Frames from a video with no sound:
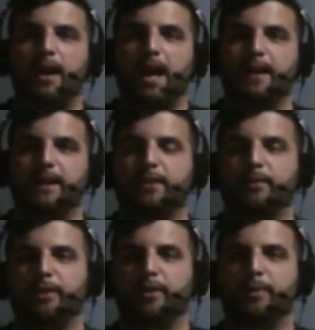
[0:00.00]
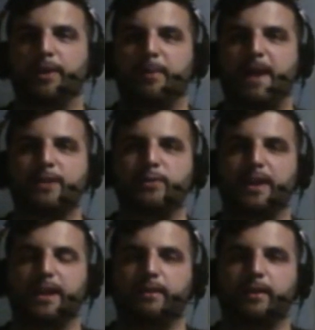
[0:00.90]
and gets himself put in a match with
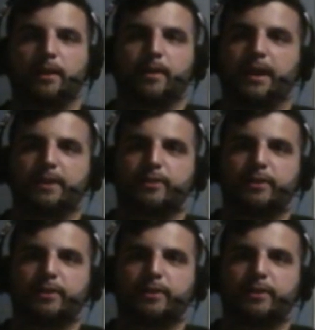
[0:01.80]
it, and I just